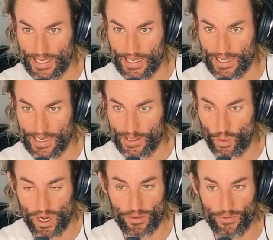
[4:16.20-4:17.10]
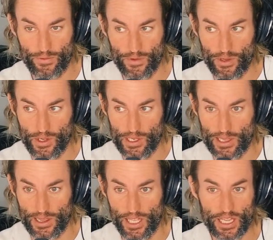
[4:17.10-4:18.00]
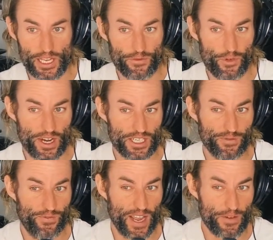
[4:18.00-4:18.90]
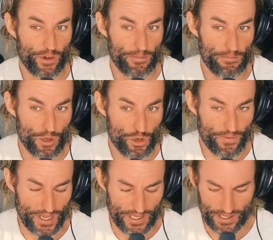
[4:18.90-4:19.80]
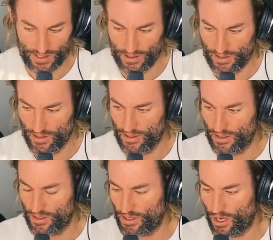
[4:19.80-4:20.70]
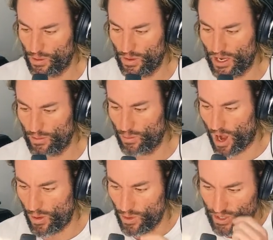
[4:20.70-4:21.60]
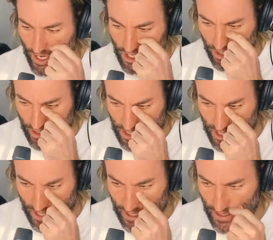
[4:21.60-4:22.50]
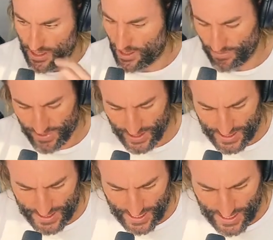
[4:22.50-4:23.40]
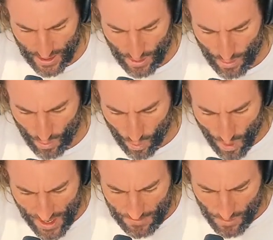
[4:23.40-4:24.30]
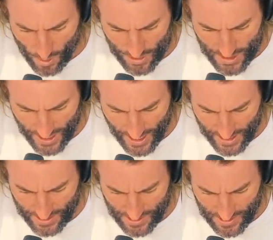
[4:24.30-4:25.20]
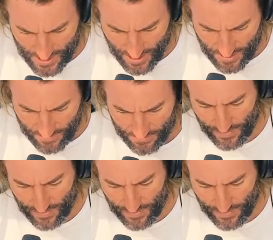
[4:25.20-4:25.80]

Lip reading: is one of Lily and Frank's favourite movies. So I will get you those scenes. Let's get one more text.